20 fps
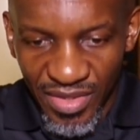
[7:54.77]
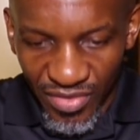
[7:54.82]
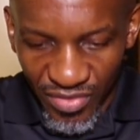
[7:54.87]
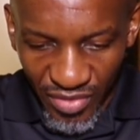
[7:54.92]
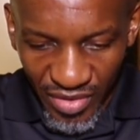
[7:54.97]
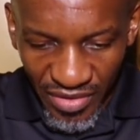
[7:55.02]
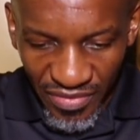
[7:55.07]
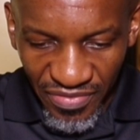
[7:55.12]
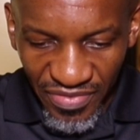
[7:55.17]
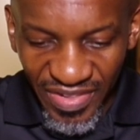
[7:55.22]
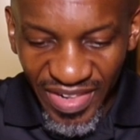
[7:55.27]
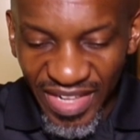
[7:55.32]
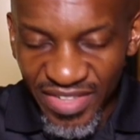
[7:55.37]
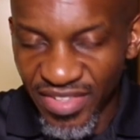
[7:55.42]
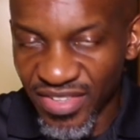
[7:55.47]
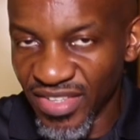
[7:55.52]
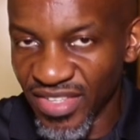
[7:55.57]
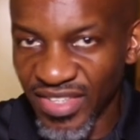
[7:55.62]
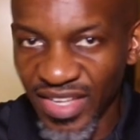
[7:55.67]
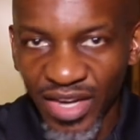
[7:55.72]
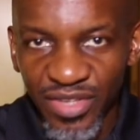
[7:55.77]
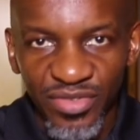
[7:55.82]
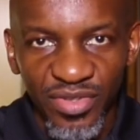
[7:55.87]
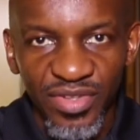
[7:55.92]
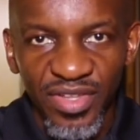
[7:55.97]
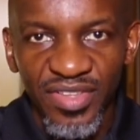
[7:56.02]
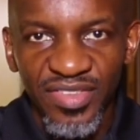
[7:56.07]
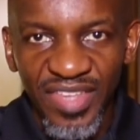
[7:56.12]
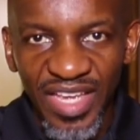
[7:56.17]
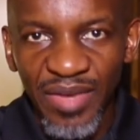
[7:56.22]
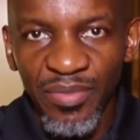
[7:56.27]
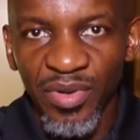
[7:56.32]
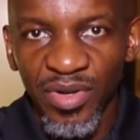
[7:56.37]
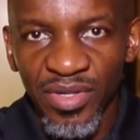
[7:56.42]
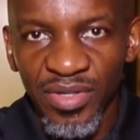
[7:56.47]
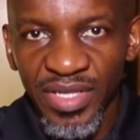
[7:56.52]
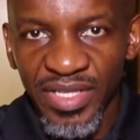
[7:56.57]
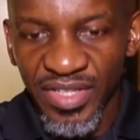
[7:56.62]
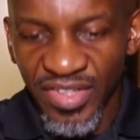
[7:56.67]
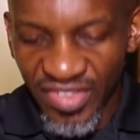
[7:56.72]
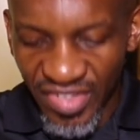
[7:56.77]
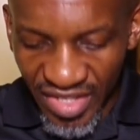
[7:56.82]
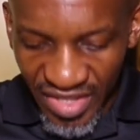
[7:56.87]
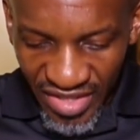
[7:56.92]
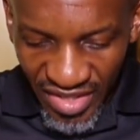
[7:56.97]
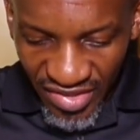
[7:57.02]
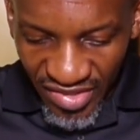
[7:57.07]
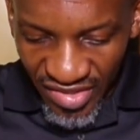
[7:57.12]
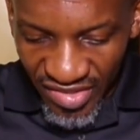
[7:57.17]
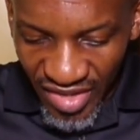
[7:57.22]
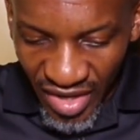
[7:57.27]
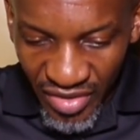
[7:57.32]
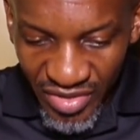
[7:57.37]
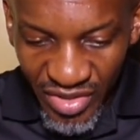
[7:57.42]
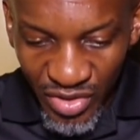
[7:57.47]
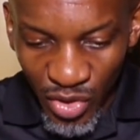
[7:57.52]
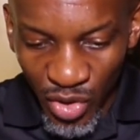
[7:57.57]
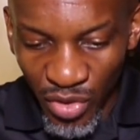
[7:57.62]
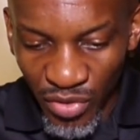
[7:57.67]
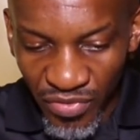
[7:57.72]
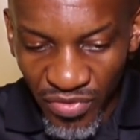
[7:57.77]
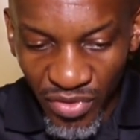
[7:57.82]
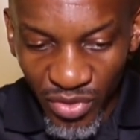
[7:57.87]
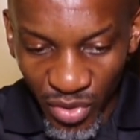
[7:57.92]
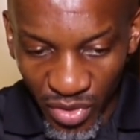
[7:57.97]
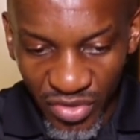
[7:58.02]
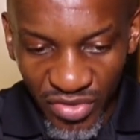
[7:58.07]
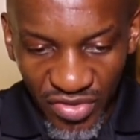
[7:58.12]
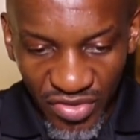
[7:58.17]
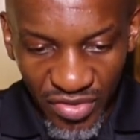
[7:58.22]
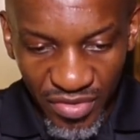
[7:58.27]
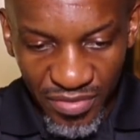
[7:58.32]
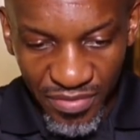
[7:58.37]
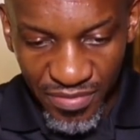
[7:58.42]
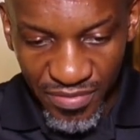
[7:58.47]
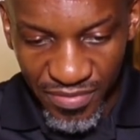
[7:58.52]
So they flatten it out on the table and they say, this is how the earth looks.